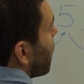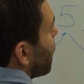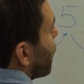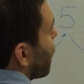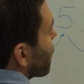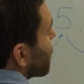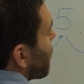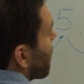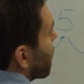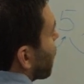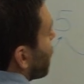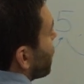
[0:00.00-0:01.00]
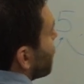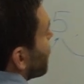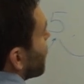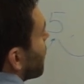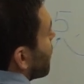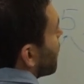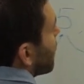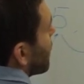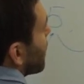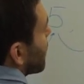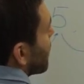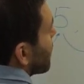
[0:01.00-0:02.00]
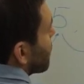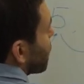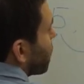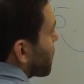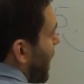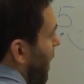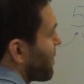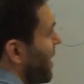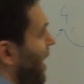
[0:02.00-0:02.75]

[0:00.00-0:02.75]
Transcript: moves to a room 2 times